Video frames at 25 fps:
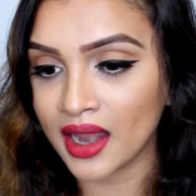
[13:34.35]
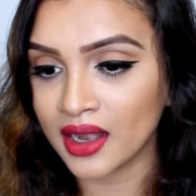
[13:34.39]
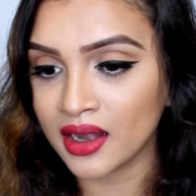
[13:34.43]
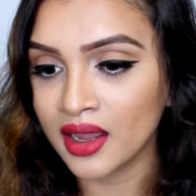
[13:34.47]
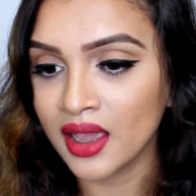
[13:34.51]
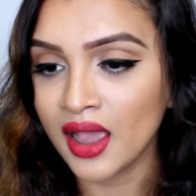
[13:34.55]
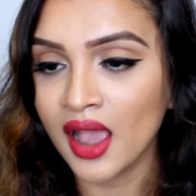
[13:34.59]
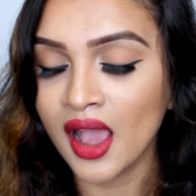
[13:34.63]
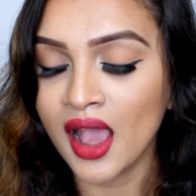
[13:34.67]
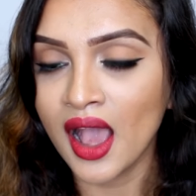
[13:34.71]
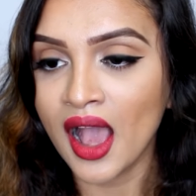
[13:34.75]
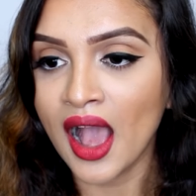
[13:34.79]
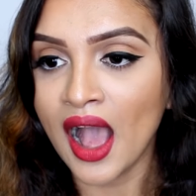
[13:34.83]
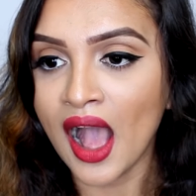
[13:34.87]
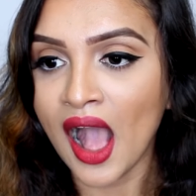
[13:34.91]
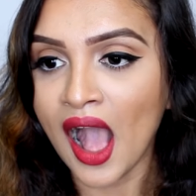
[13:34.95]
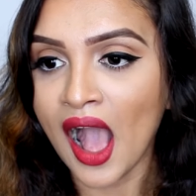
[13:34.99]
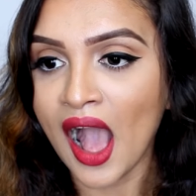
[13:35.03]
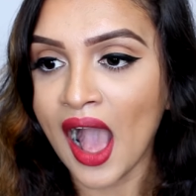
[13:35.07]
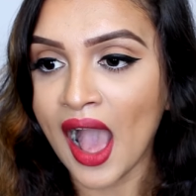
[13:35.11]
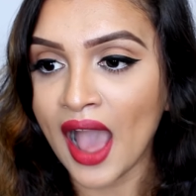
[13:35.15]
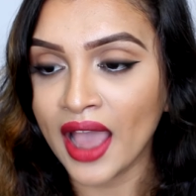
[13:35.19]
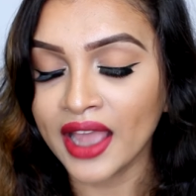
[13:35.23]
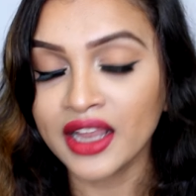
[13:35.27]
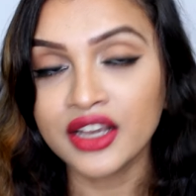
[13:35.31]
And
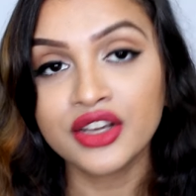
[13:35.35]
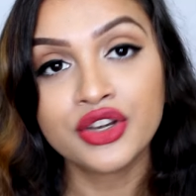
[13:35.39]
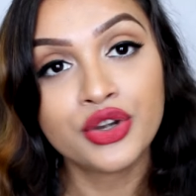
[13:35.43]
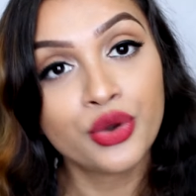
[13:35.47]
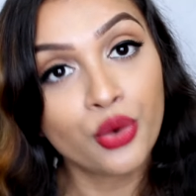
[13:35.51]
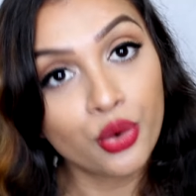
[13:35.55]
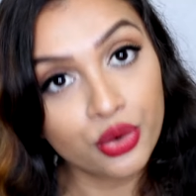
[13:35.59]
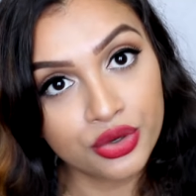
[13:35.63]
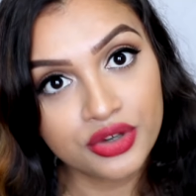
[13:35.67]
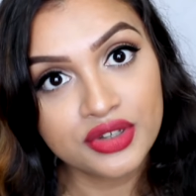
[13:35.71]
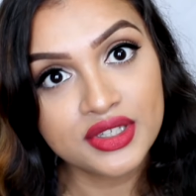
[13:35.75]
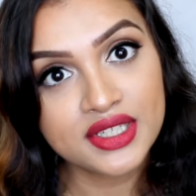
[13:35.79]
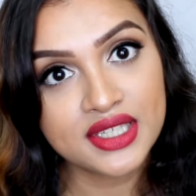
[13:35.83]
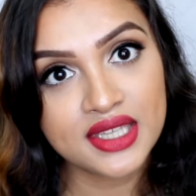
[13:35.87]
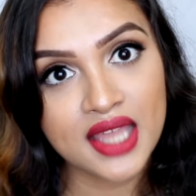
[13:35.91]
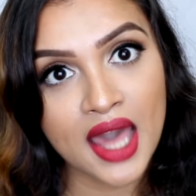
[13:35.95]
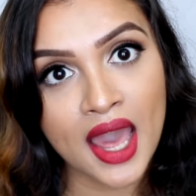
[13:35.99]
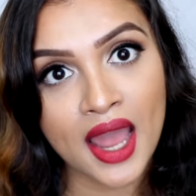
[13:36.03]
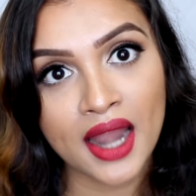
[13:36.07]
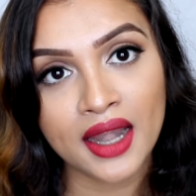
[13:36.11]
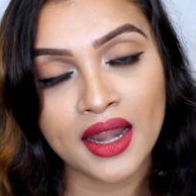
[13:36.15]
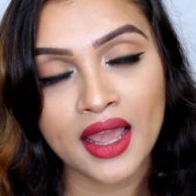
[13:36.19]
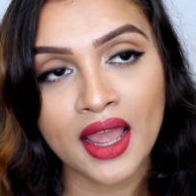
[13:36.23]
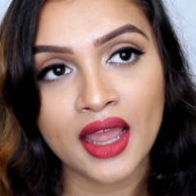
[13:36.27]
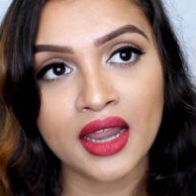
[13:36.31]
I noticed
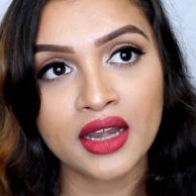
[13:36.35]
that,